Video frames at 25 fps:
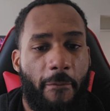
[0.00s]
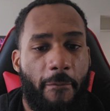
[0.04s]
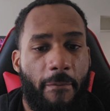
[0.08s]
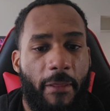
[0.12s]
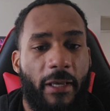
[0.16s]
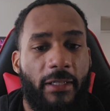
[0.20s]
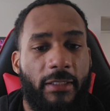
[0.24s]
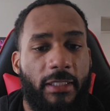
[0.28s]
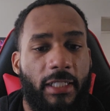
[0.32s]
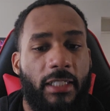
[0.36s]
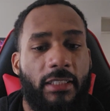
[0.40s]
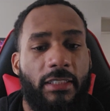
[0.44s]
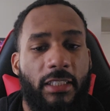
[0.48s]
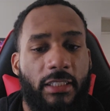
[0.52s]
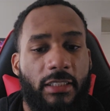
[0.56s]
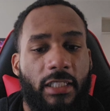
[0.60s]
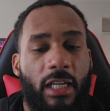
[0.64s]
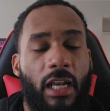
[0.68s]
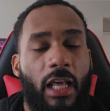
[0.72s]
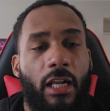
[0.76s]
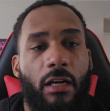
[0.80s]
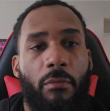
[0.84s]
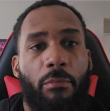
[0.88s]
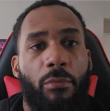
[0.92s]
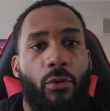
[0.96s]
it's just a
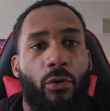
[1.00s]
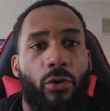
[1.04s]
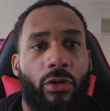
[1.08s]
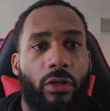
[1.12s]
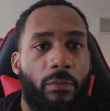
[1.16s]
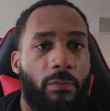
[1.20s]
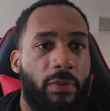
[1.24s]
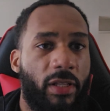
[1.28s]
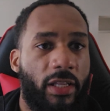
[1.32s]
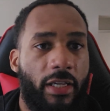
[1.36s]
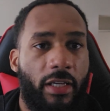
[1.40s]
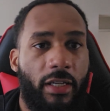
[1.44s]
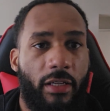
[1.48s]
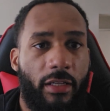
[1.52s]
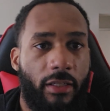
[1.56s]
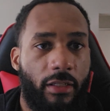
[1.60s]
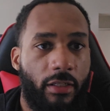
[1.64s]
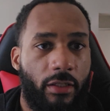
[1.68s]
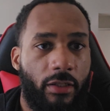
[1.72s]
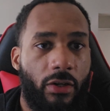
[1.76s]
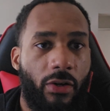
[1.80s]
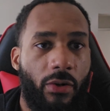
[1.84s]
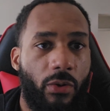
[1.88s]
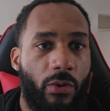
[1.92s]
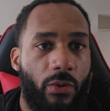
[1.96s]
lot of boilerplate
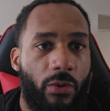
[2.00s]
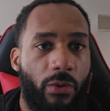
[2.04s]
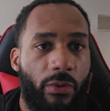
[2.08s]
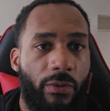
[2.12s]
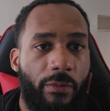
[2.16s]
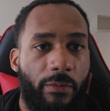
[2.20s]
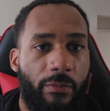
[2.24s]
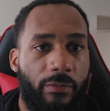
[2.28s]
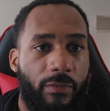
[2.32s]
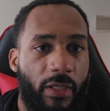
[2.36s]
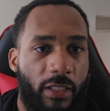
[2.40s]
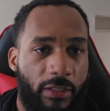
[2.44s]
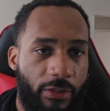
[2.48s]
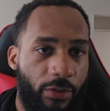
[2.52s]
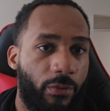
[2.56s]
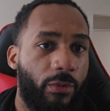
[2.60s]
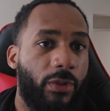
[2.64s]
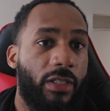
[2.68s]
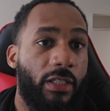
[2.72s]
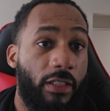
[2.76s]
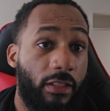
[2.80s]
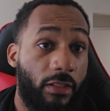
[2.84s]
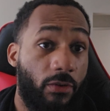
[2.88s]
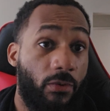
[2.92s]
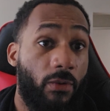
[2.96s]
code that you
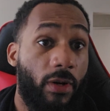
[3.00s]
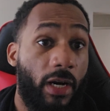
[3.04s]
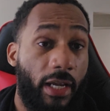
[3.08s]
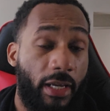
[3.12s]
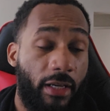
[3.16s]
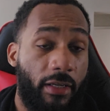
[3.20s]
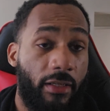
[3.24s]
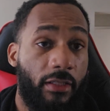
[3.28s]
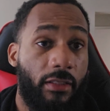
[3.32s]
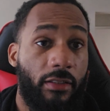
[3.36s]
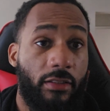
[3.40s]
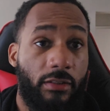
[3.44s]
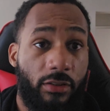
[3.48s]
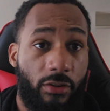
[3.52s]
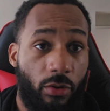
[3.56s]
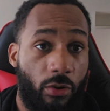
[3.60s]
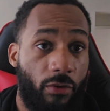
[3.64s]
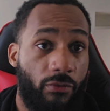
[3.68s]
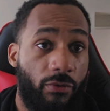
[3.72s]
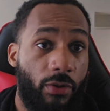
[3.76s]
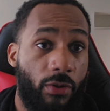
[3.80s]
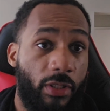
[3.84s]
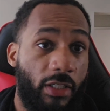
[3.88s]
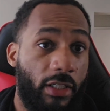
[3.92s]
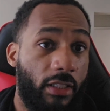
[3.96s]
would need to write. So
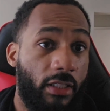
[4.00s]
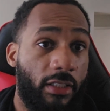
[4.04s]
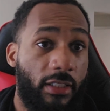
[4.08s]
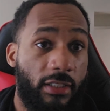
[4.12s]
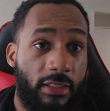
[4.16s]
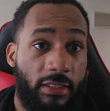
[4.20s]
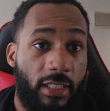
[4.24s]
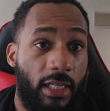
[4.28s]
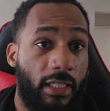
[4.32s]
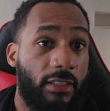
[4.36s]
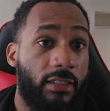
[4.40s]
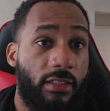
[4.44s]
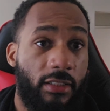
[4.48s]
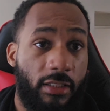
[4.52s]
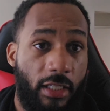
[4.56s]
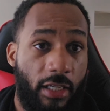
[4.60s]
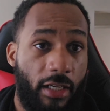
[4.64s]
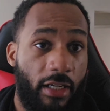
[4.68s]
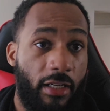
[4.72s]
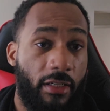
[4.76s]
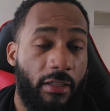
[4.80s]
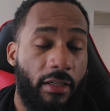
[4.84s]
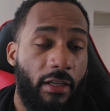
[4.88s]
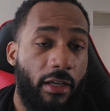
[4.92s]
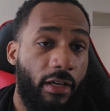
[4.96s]
if you needed to set
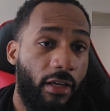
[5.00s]
state,